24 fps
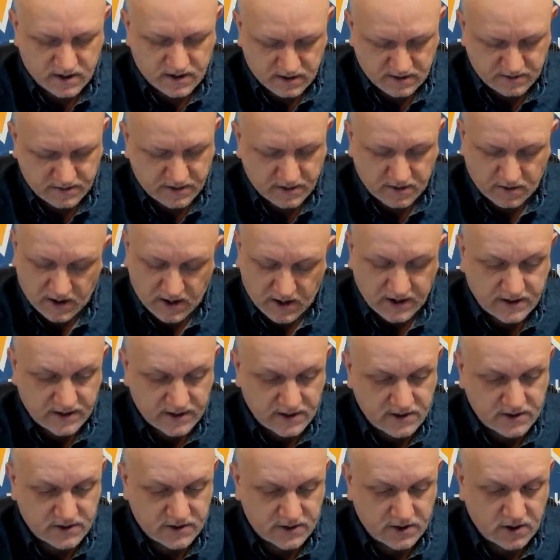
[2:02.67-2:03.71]
uh, you know, I
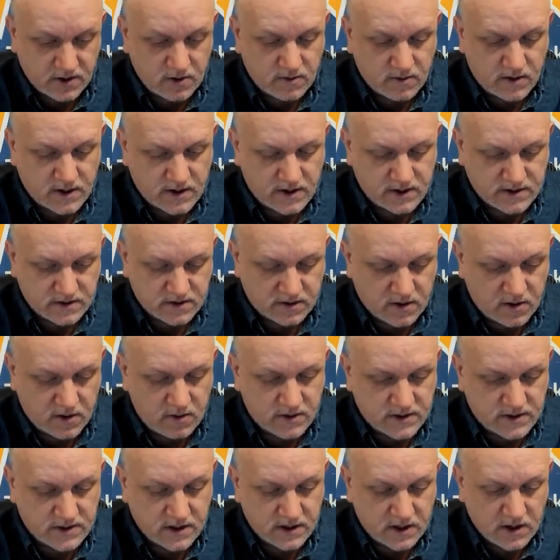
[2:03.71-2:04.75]
did show uh, as
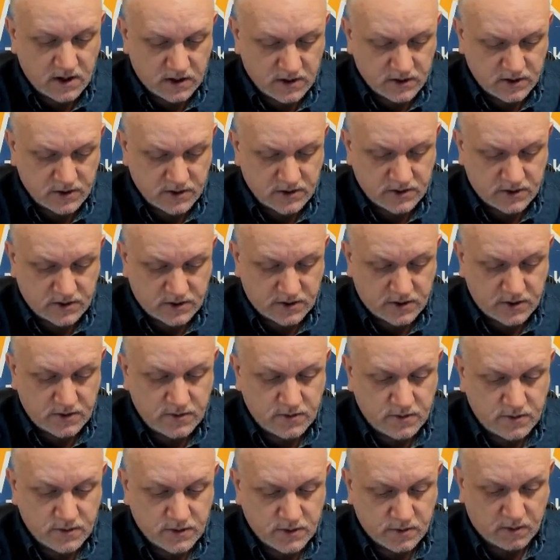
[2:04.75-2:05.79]
low as
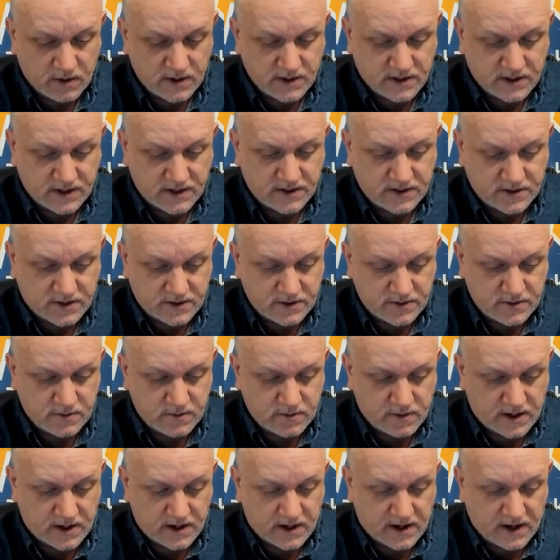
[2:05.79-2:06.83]

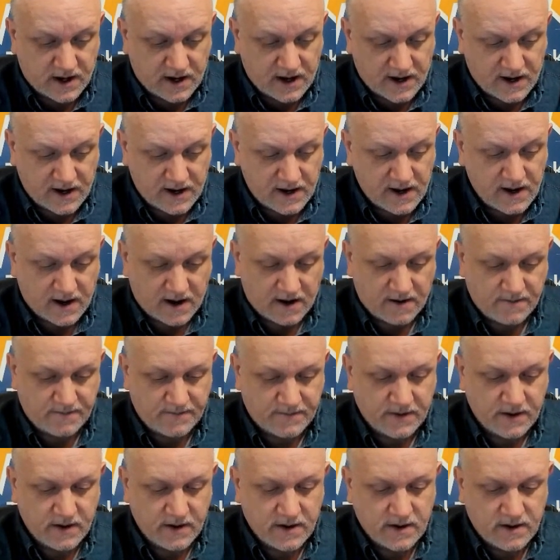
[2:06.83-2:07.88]
222 and a half
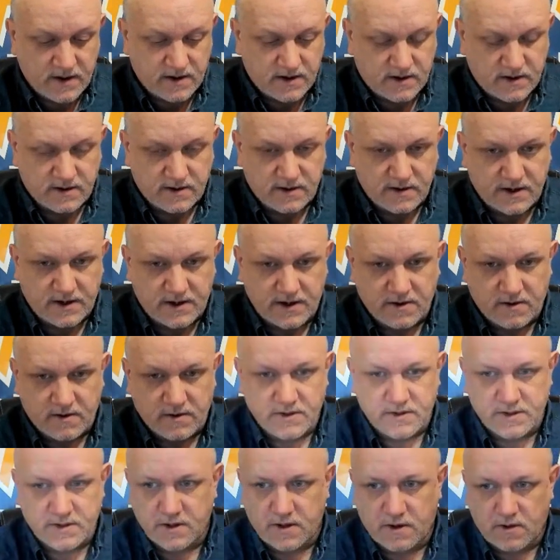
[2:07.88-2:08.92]
uh,
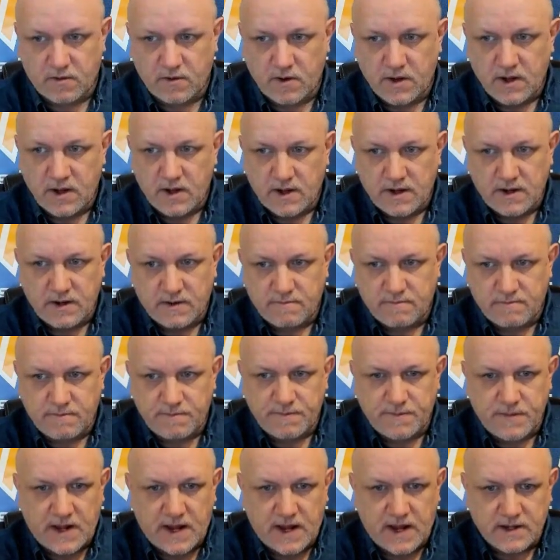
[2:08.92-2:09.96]
here. So it
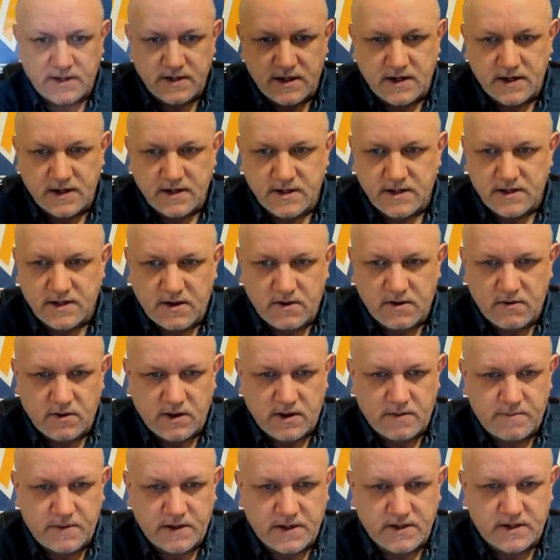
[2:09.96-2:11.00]
hasn't
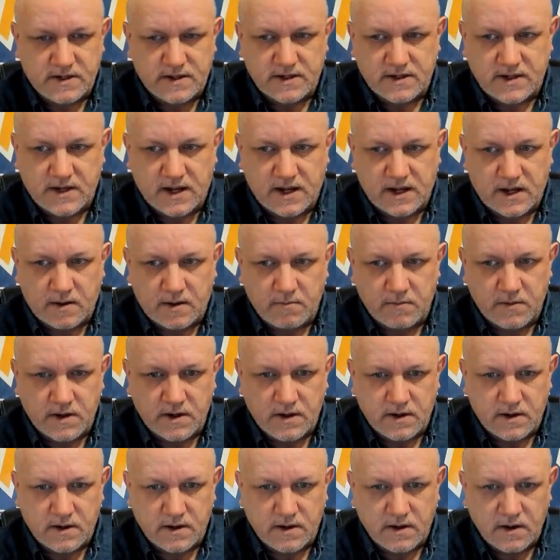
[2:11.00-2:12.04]
necessarily been steamed
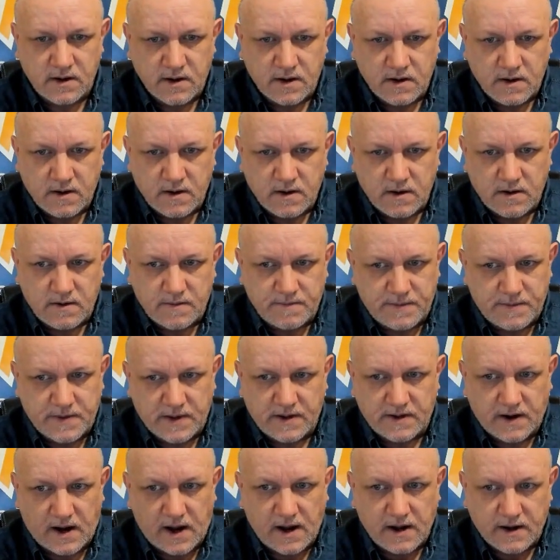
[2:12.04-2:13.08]
uh, uh,
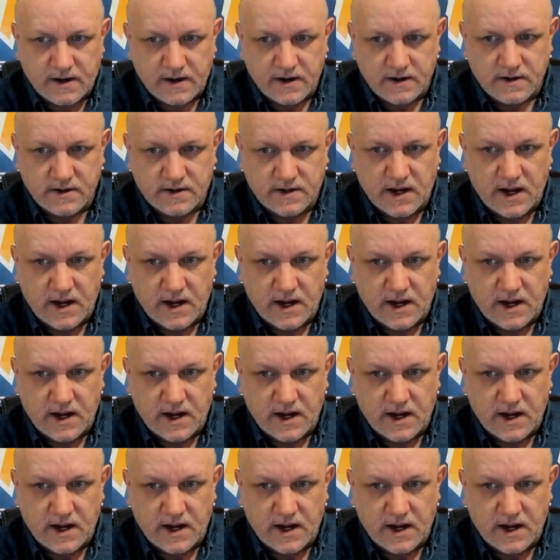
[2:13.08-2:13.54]
that I can